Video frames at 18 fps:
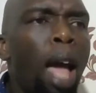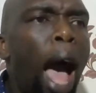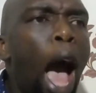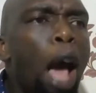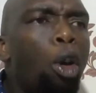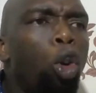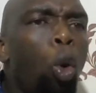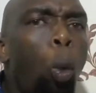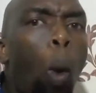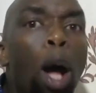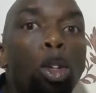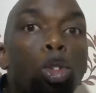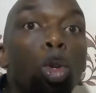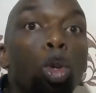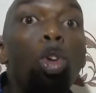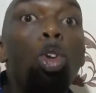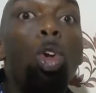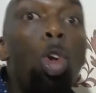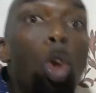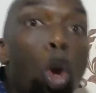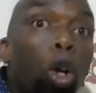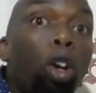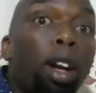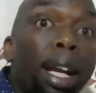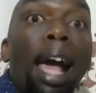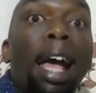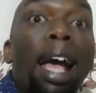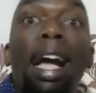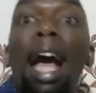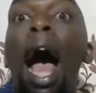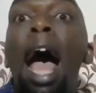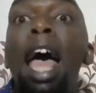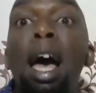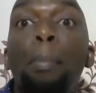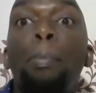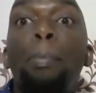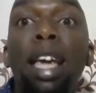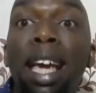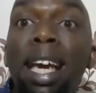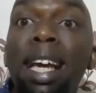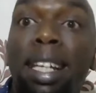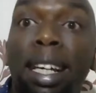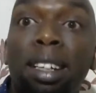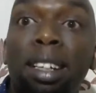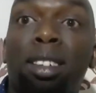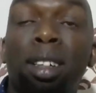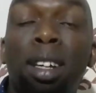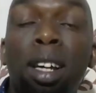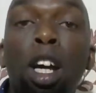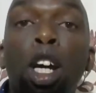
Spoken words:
I do not want to look like I am in it,